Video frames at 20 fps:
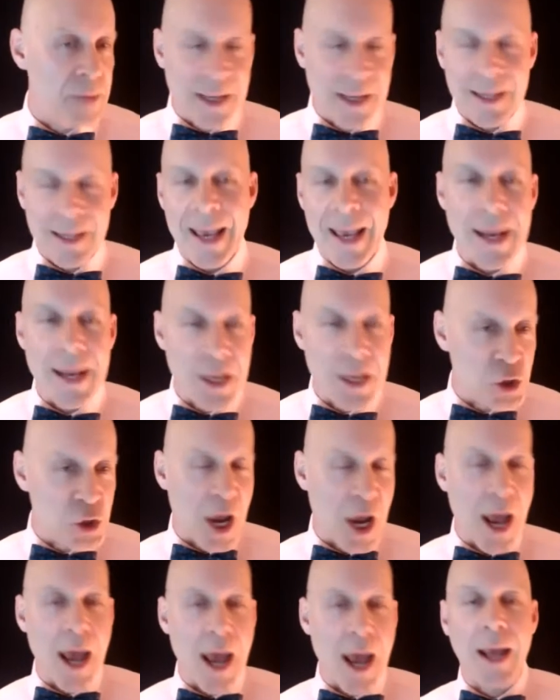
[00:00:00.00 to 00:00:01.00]

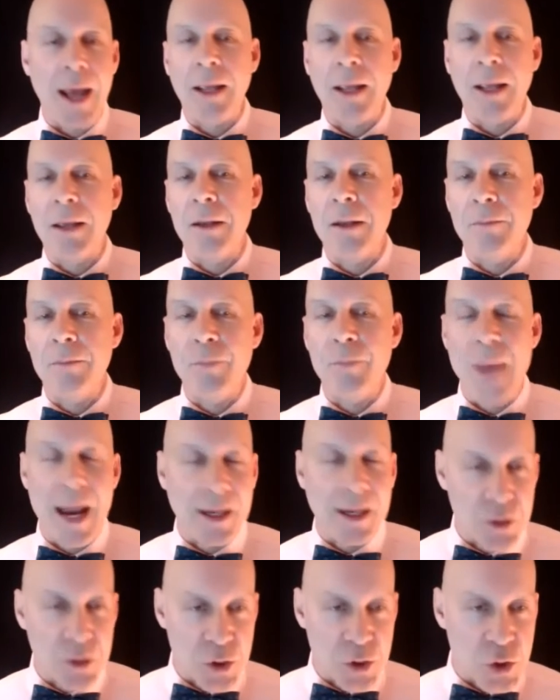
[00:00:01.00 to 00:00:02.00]
Caddyshack and Back
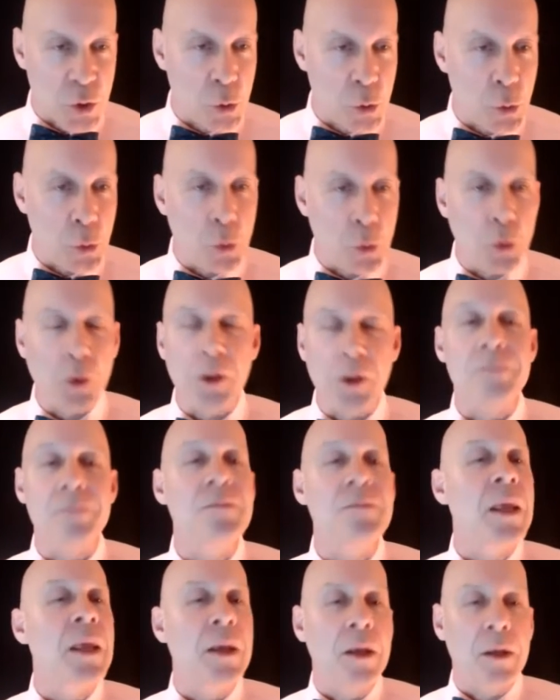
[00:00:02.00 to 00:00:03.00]
to School. And
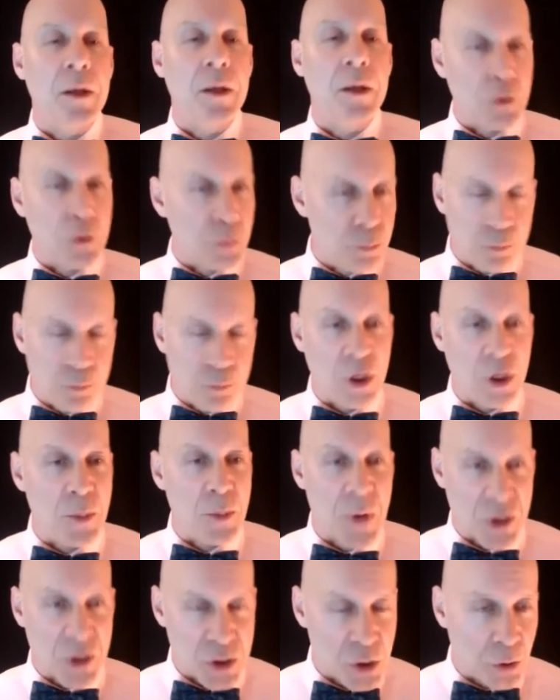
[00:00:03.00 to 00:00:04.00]
you pretty
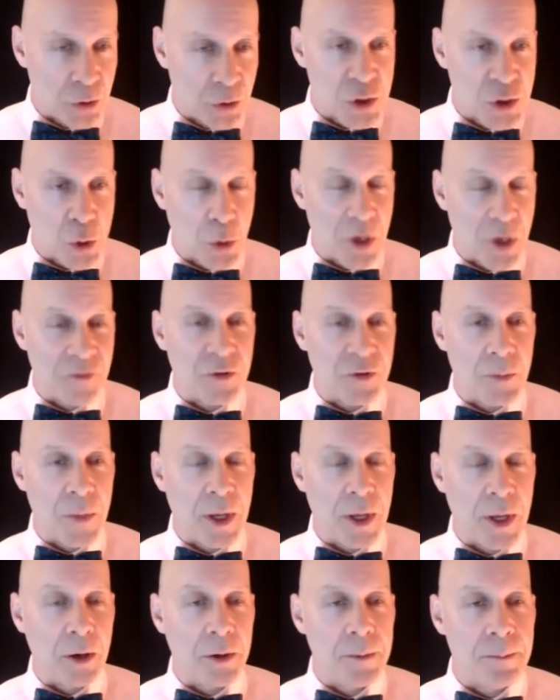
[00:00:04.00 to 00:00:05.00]
much know the story from
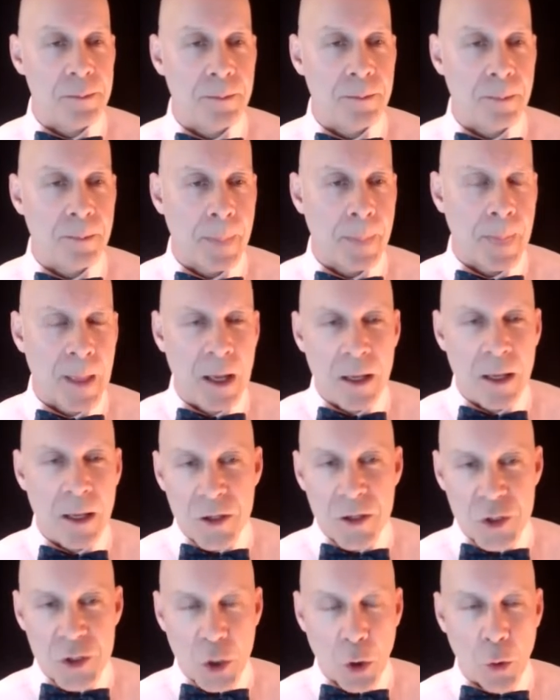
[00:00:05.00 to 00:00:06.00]
there.
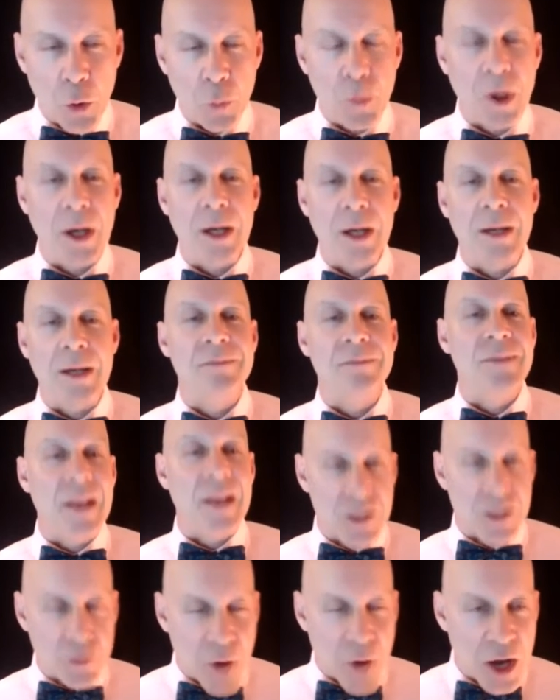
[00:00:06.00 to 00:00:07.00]
So
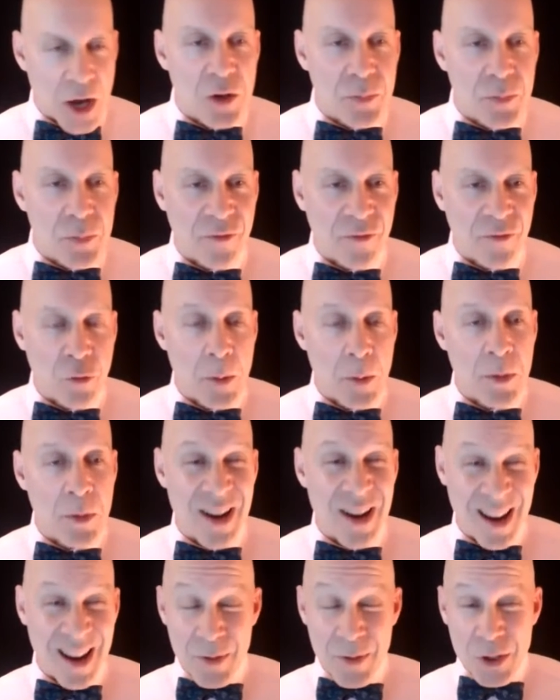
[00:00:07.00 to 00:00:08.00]
as a writer and performer,
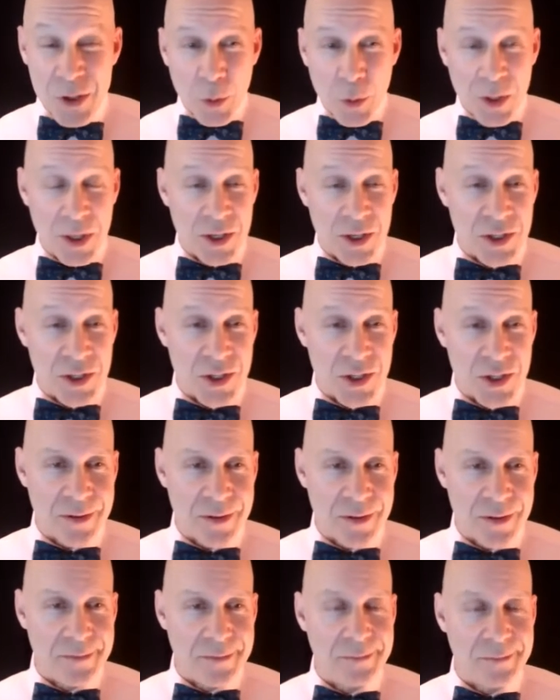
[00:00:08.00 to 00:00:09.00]
I've been doing this
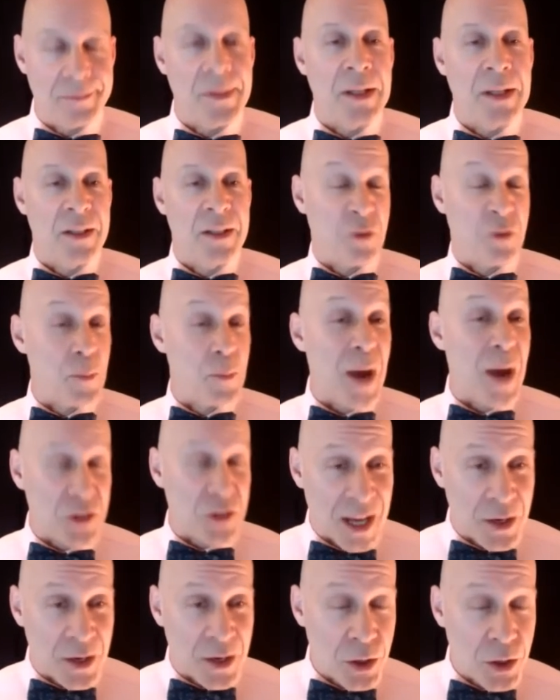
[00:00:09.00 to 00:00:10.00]
for about
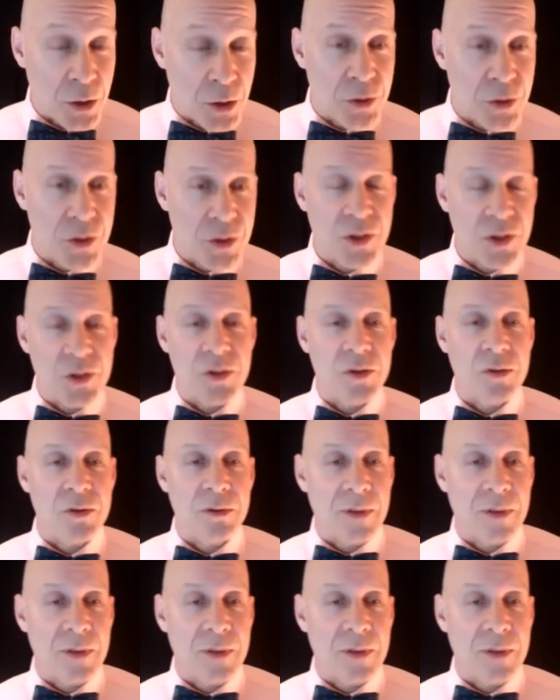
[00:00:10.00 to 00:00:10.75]
10 years.